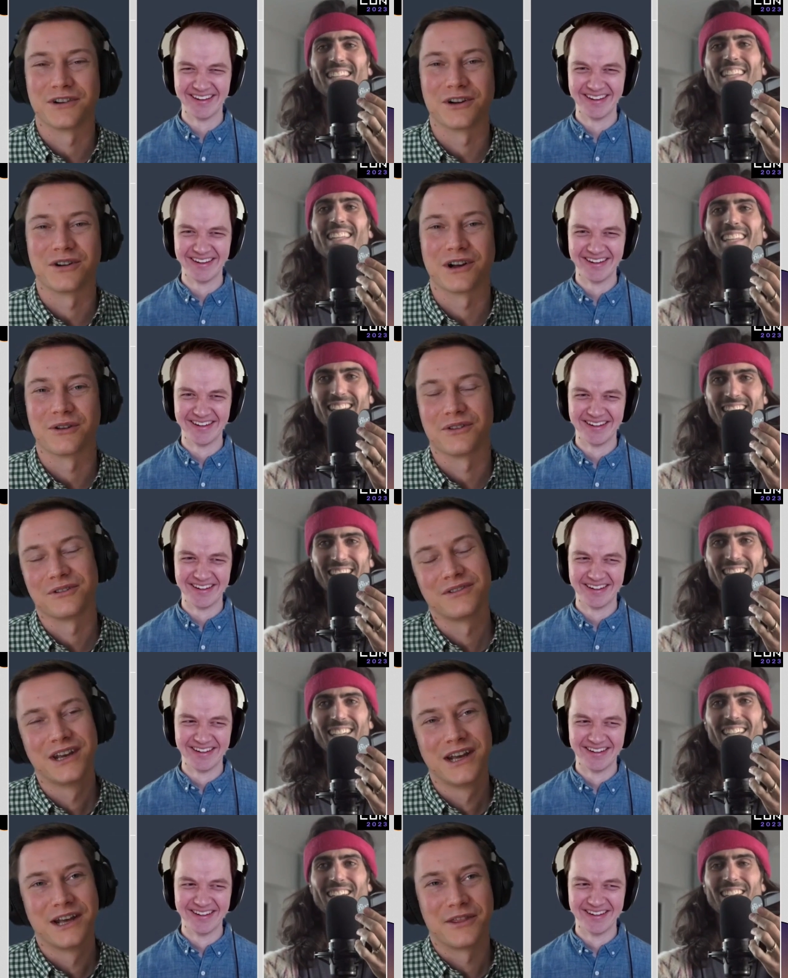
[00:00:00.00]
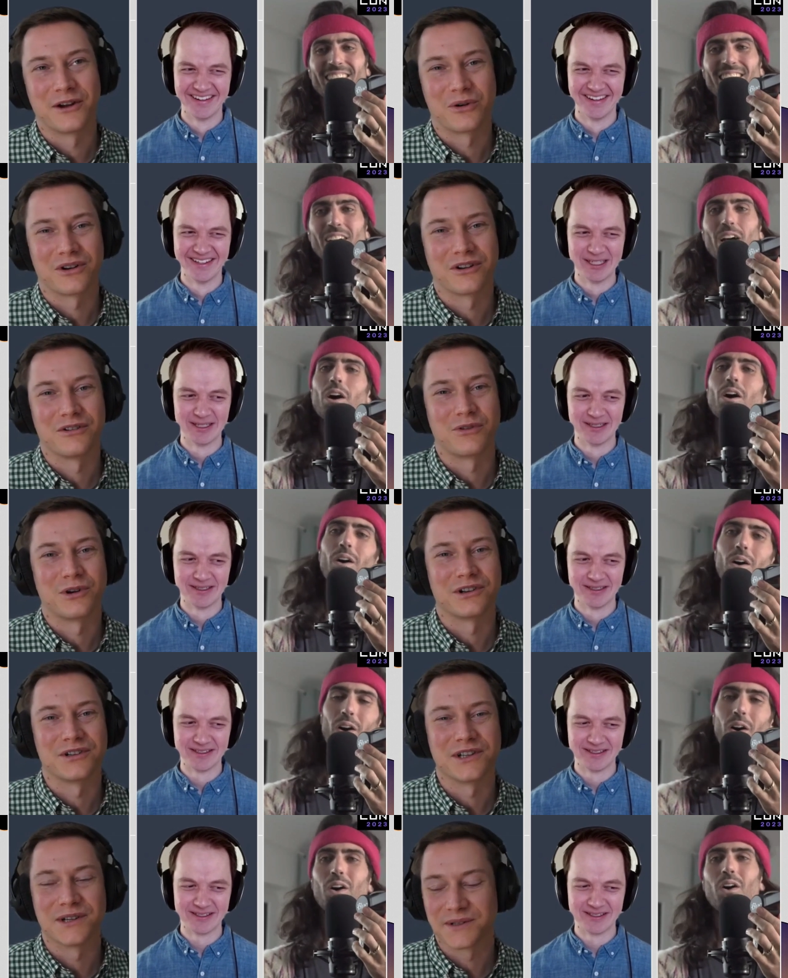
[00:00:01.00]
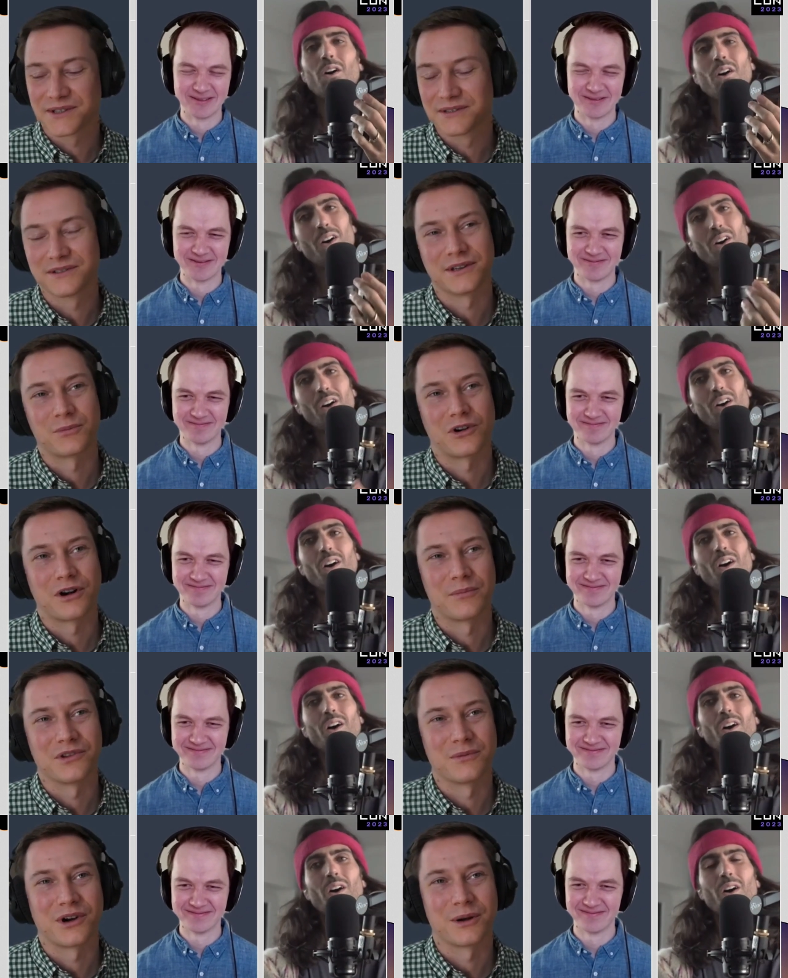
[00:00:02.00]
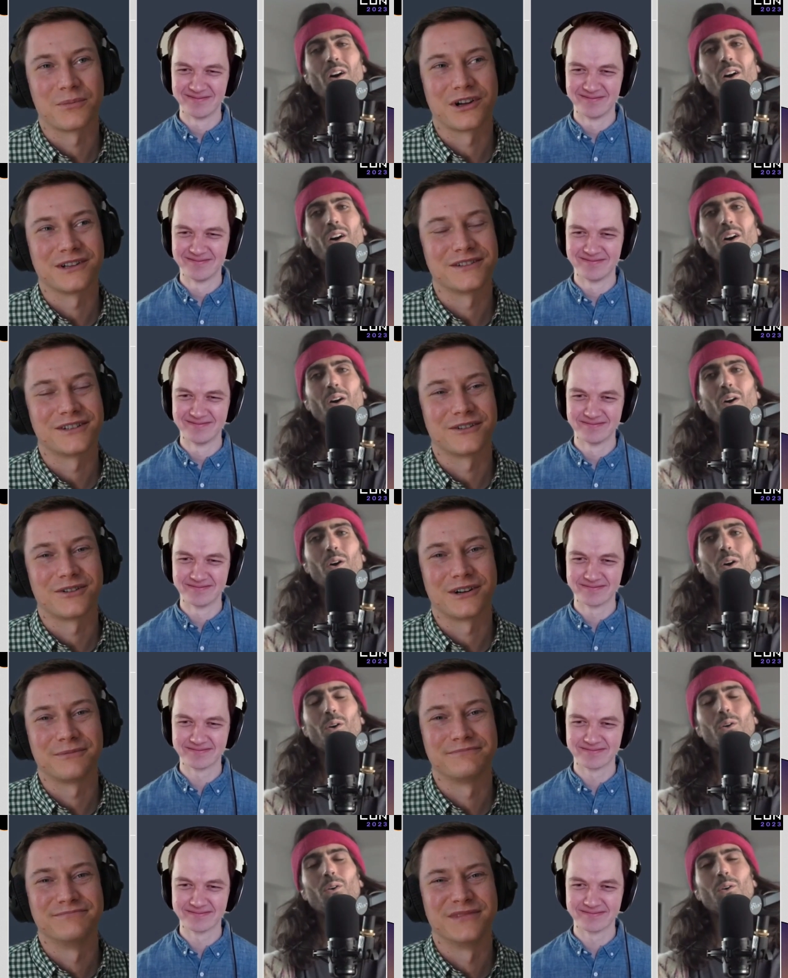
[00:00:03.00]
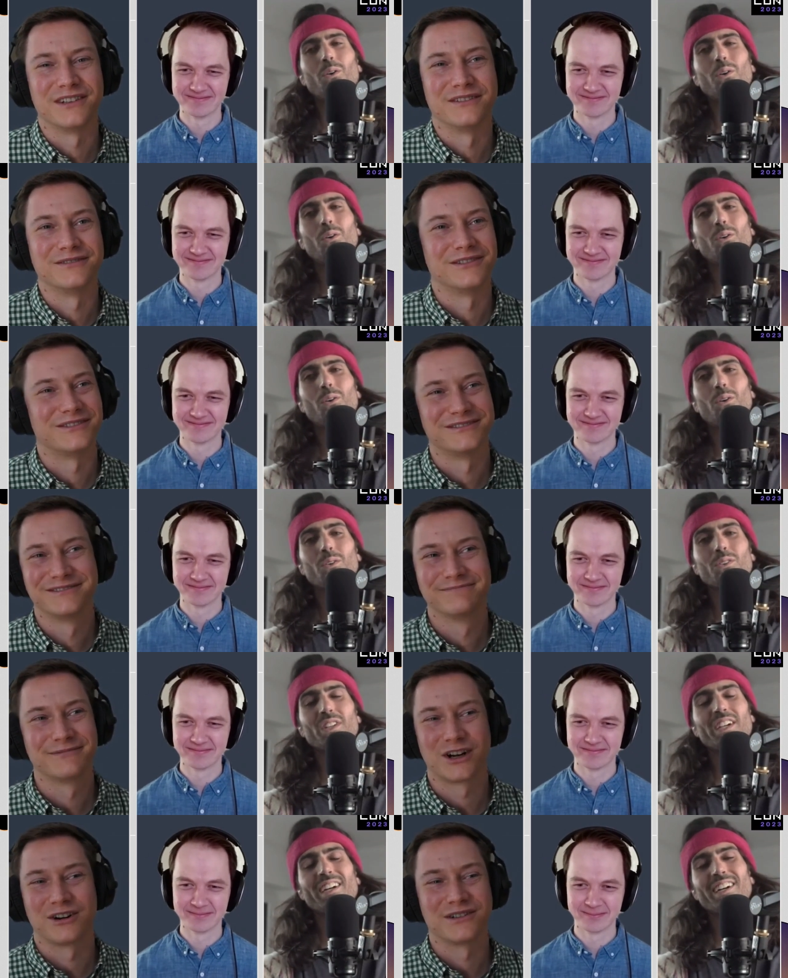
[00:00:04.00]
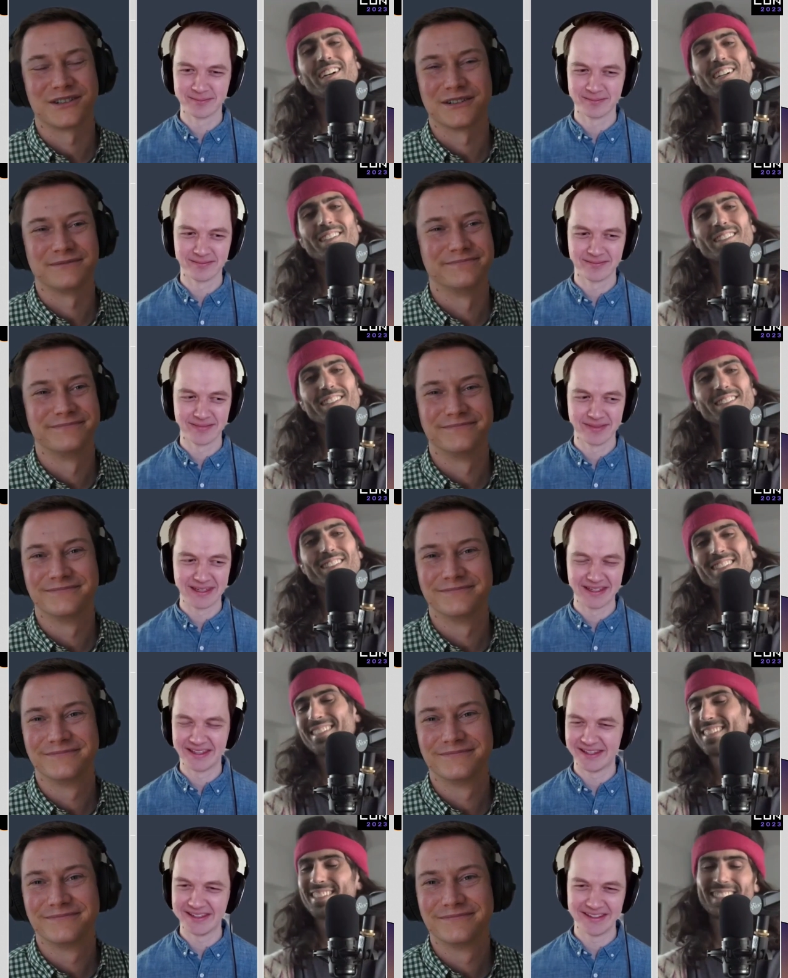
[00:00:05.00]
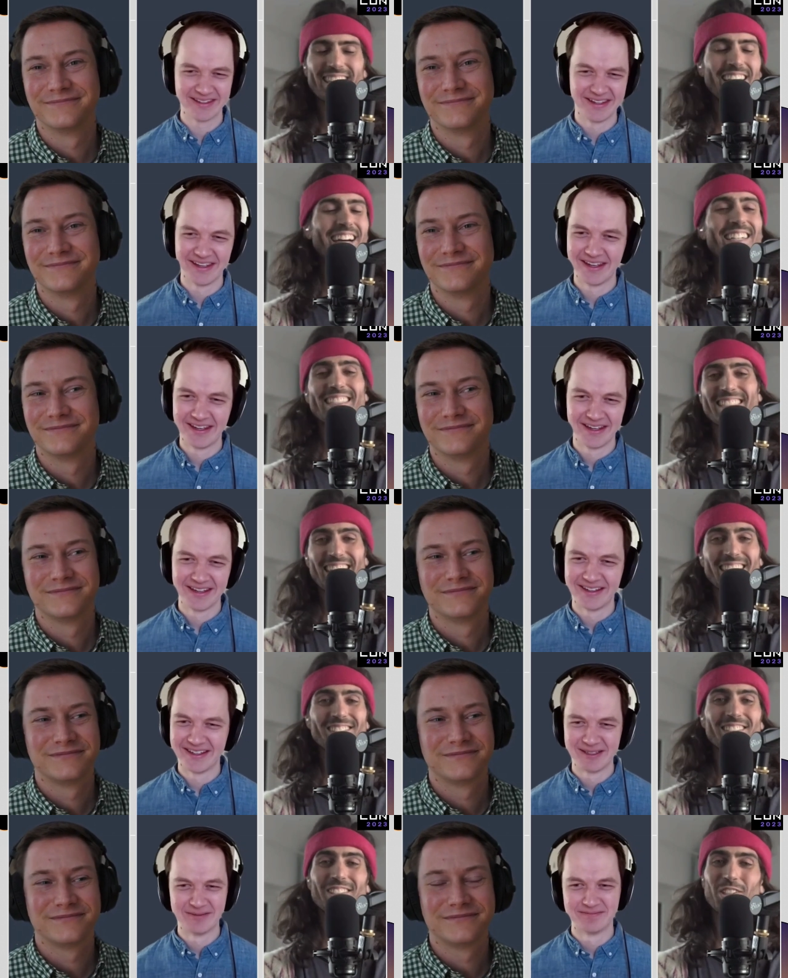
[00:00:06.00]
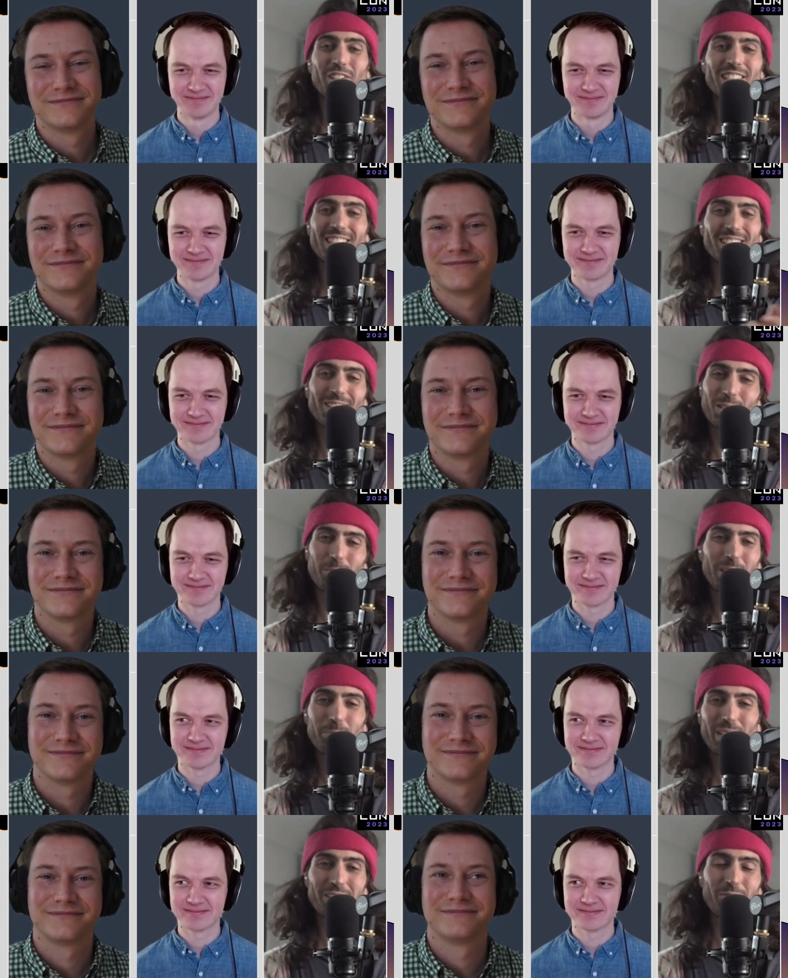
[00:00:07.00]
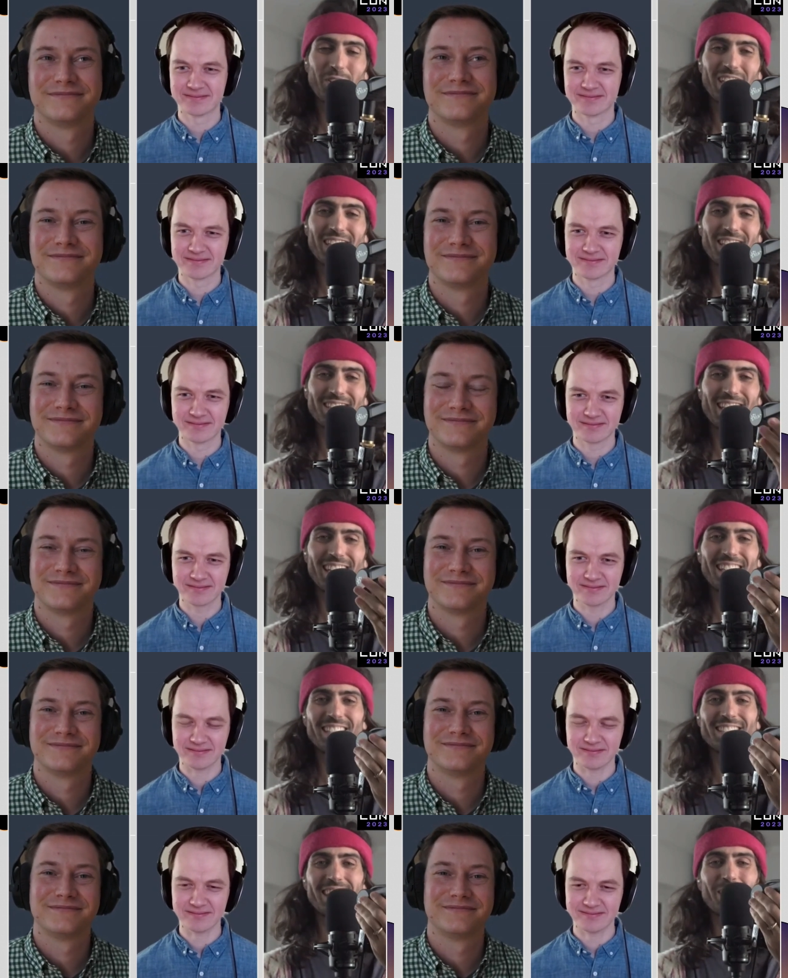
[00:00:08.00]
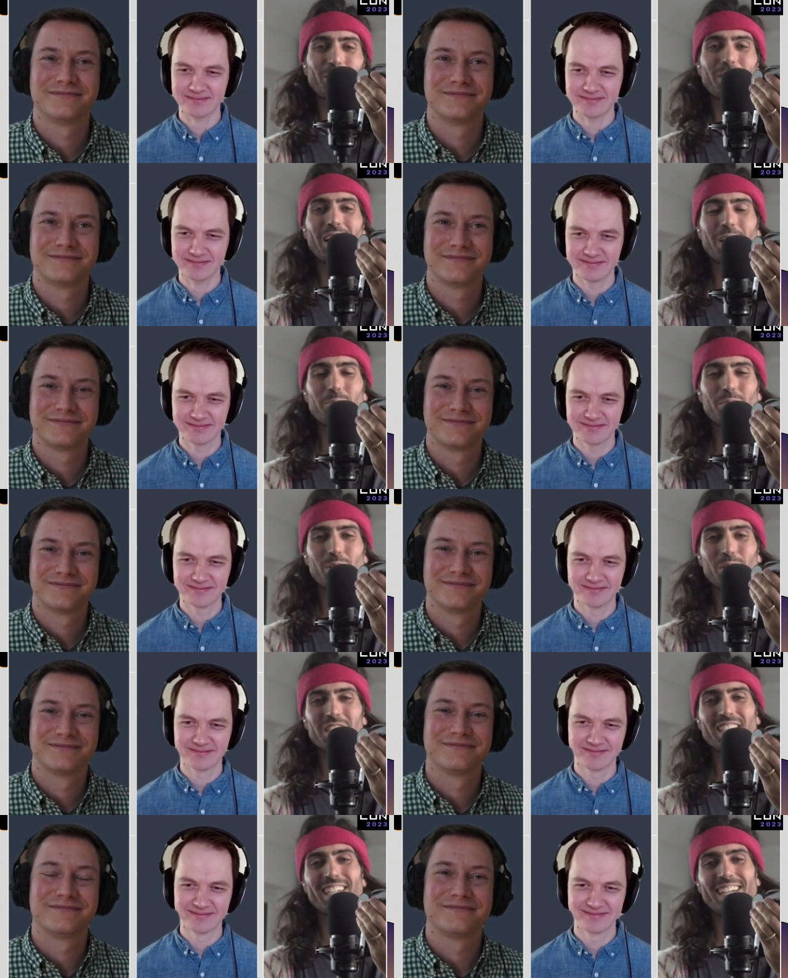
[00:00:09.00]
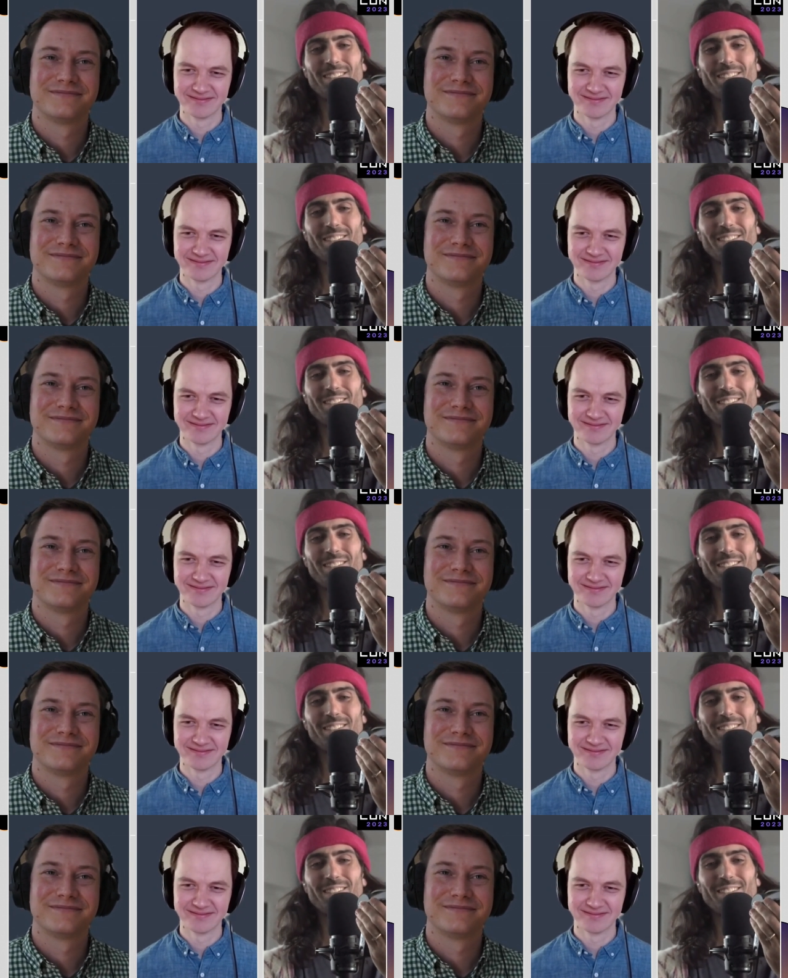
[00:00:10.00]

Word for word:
Speaker 1: out that they were converting to ints somewhere up in the pipeline. So um, oh currency. yeah.
Speaker 2: Yeah, exactly. Currency is going to be your best friend as a data reliability eh,